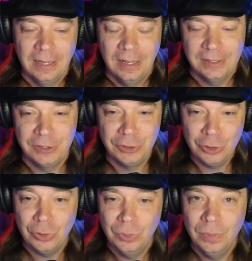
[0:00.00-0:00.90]

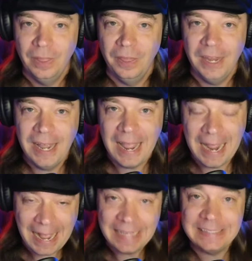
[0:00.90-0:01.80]
assume that it
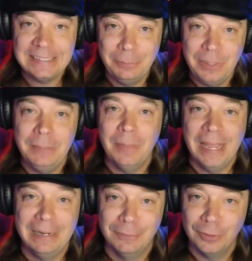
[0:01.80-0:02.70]
has to be
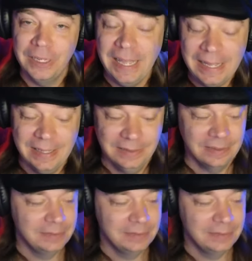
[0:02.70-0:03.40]
made for kids.